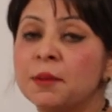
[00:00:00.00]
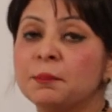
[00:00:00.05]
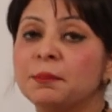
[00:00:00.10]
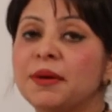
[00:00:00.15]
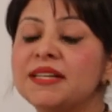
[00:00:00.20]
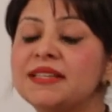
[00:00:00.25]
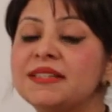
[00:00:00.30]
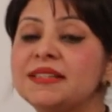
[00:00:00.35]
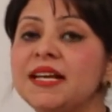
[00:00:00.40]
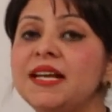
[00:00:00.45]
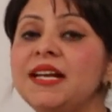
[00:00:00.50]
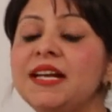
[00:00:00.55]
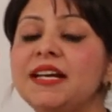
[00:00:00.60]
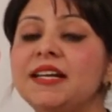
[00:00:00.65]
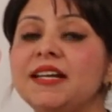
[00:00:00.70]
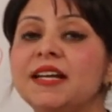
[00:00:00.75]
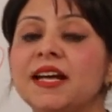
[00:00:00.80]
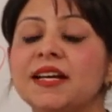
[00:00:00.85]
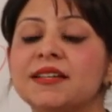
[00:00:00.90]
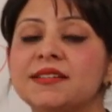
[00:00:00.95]
But still,
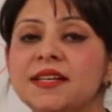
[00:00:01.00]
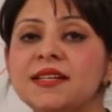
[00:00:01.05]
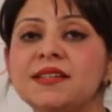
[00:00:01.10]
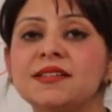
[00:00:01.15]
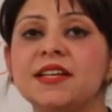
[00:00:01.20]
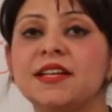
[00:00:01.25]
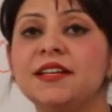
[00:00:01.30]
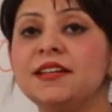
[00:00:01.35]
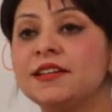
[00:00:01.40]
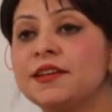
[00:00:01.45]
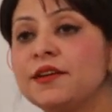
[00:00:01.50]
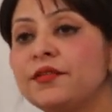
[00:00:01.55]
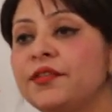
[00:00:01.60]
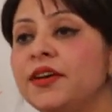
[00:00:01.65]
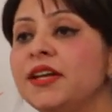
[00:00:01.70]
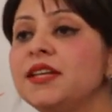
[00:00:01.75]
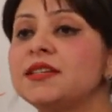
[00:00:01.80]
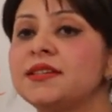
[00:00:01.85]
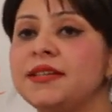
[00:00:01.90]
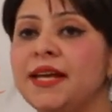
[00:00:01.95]
it exists in
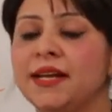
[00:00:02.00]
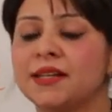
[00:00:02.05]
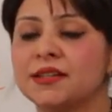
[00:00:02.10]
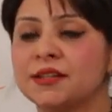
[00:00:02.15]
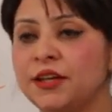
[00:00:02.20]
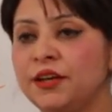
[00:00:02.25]
different states.